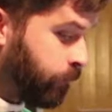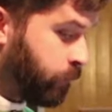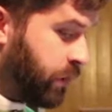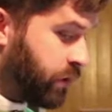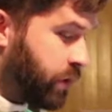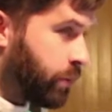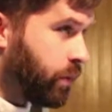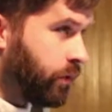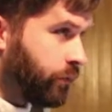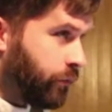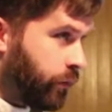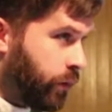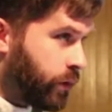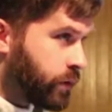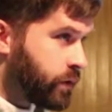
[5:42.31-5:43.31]
but the
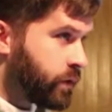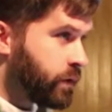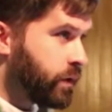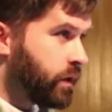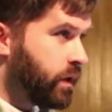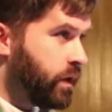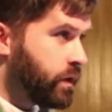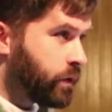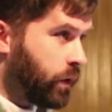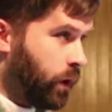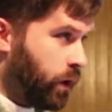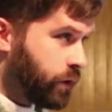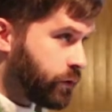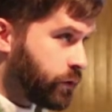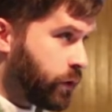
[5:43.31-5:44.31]
reverse is
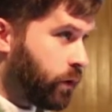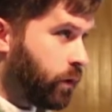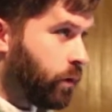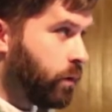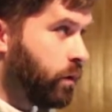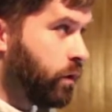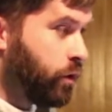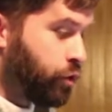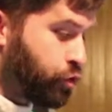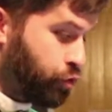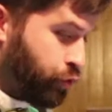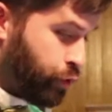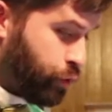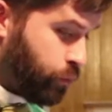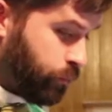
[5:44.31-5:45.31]
also
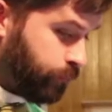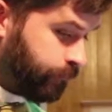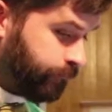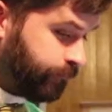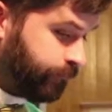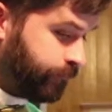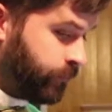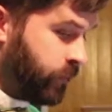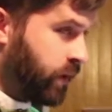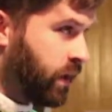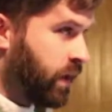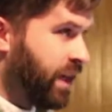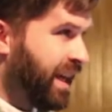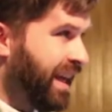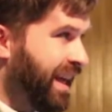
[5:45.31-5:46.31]
true.
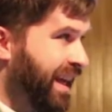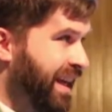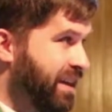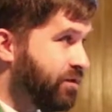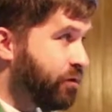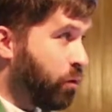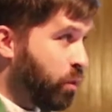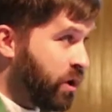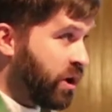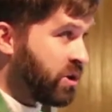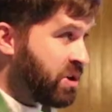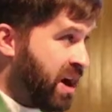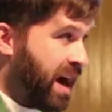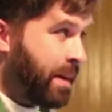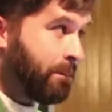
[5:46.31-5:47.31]
If we're
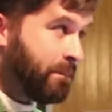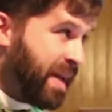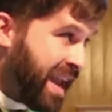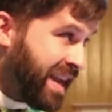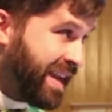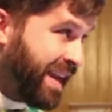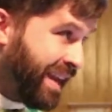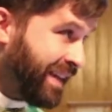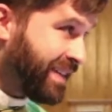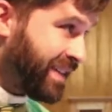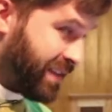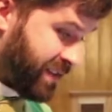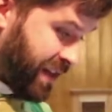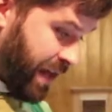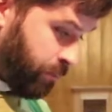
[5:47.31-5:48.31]
not making
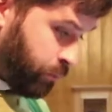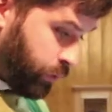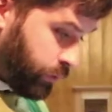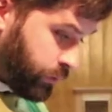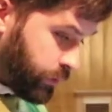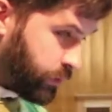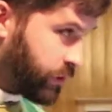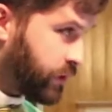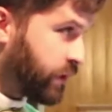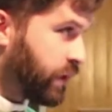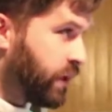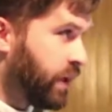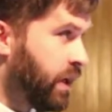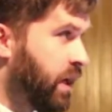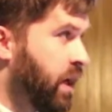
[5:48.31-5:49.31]
disciples,
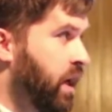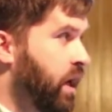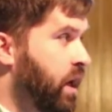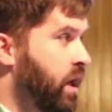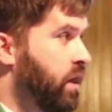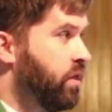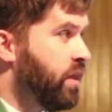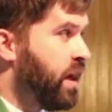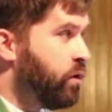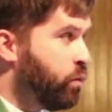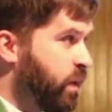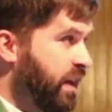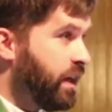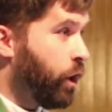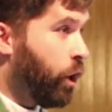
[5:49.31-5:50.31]

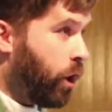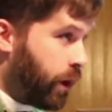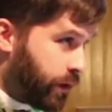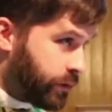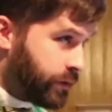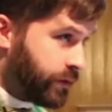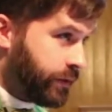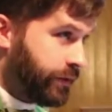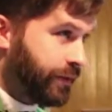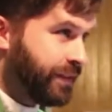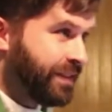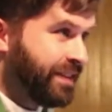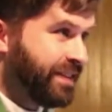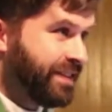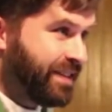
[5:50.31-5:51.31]
then we aren't
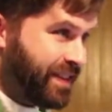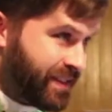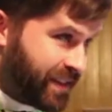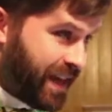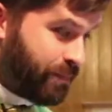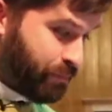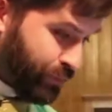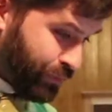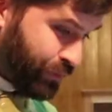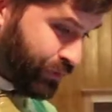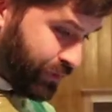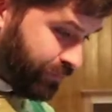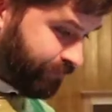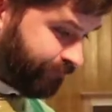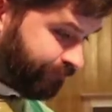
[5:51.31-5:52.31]

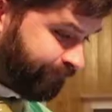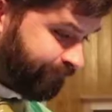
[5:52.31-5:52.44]
disciples.